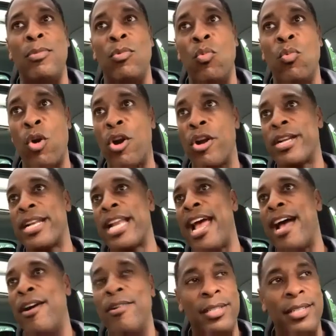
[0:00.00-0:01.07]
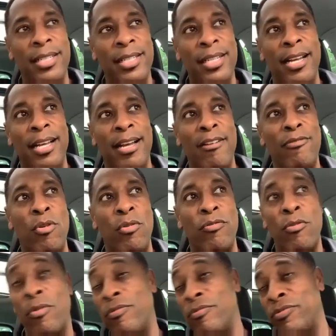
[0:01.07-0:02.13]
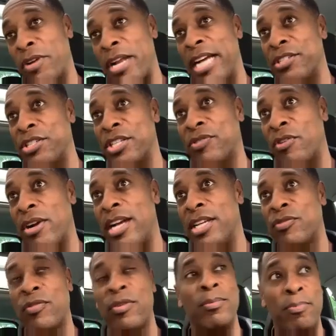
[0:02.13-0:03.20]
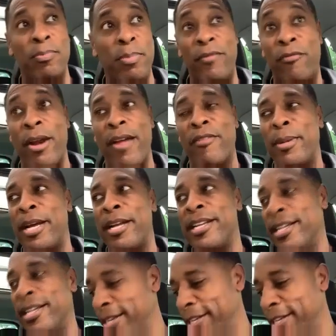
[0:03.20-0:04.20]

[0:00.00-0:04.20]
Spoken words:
word now for not just for us, but for everybody.